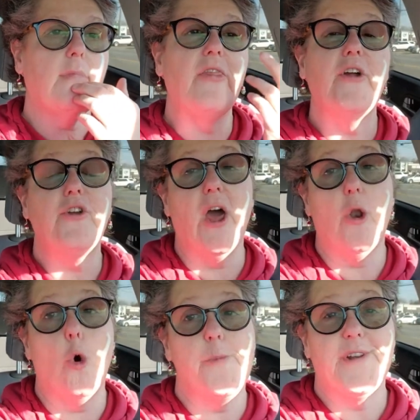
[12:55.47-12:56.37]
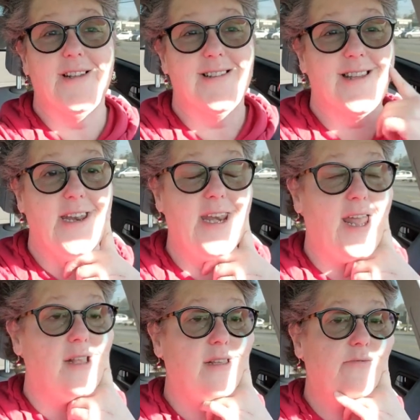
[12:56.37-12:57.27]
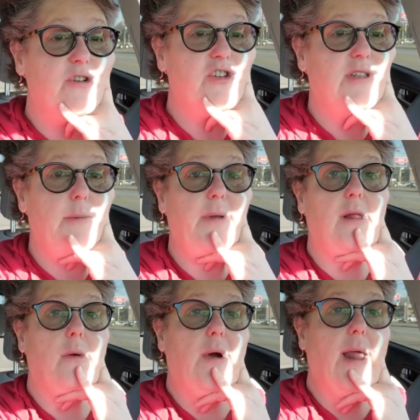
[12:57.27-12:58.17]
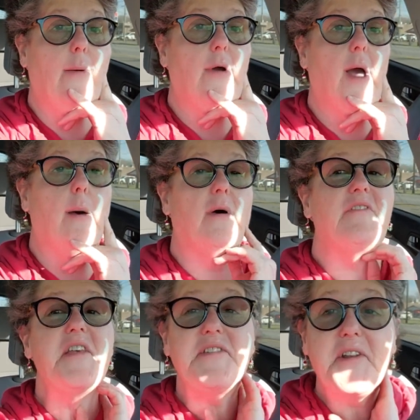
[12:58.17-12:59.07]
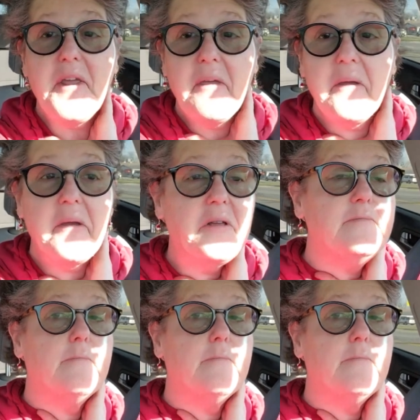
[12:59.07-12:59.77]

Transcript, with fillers: they're not open on Sundays, and which is typically when I would come a-visiting.